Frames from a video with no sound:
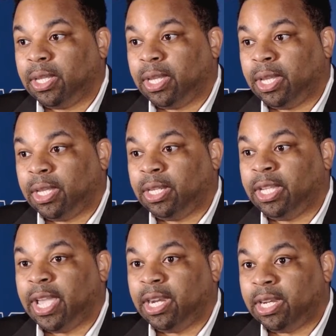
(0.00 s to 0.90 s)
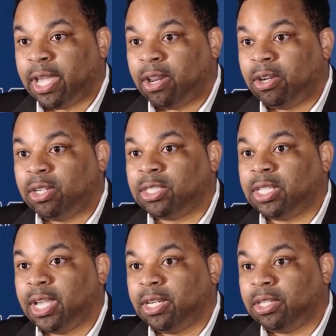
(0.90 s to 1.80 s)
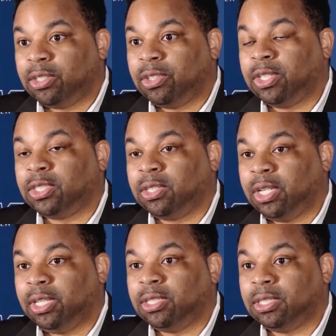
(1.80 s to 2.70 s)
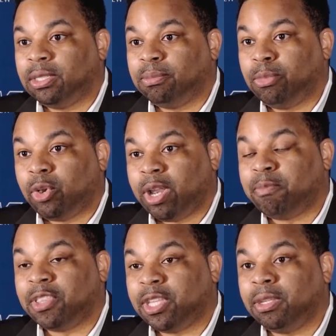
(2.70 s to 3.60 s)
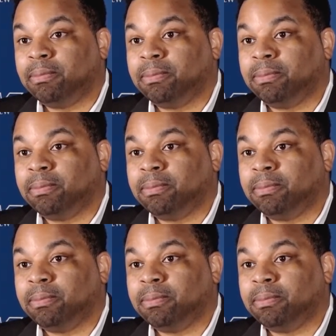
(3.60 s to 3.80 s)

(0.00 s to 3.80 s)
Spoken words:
And gaining that understanding could also lead to more empathy.